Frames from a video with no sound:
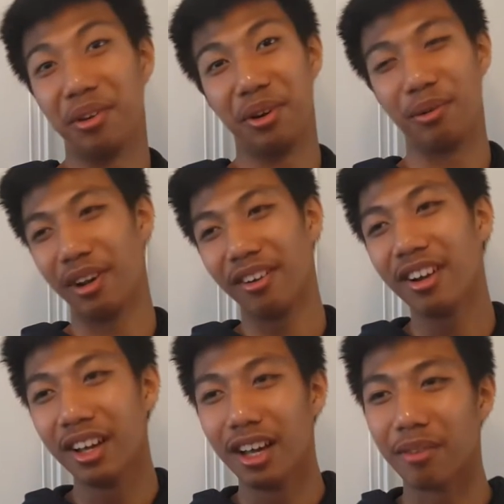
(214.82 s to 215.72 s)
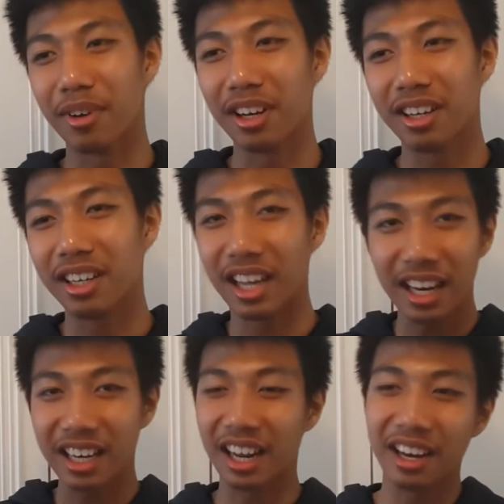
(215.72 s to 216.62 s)
very well, but you
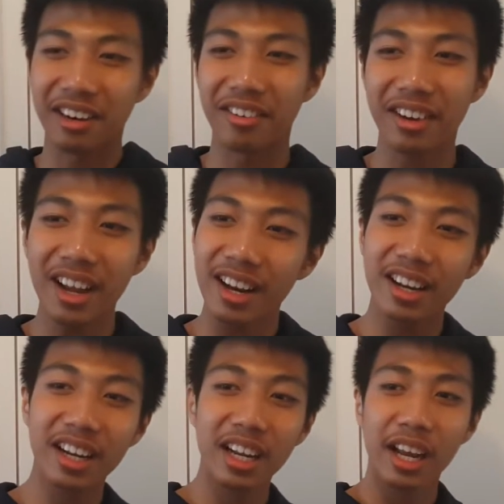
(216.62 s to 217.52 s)
get the idea of that.